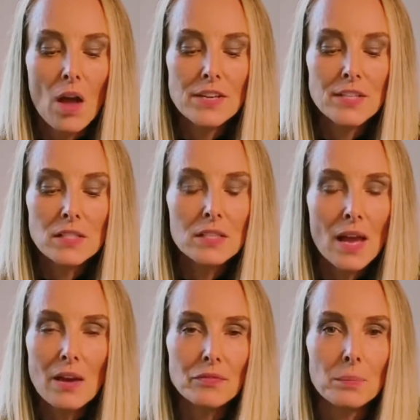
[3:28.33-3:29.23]
it doesn't
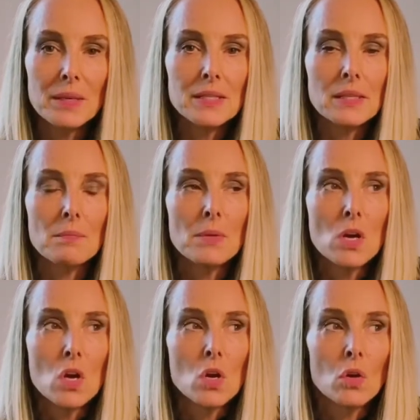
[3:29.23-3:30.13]
have to be some
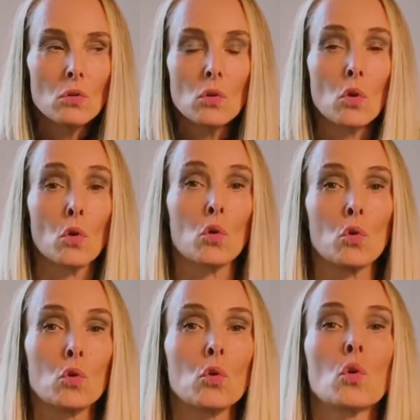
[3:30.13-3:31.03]

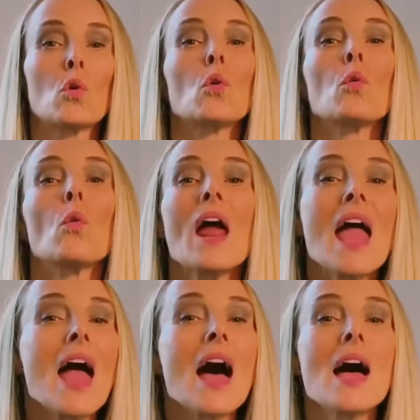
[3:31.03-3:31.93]

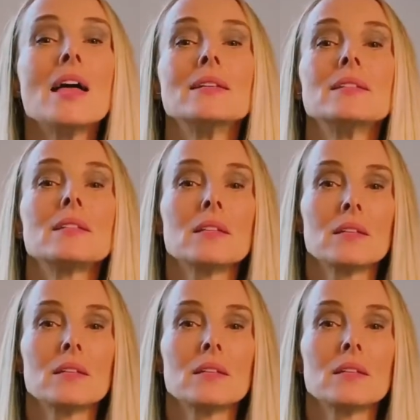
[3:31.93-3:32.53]
grand,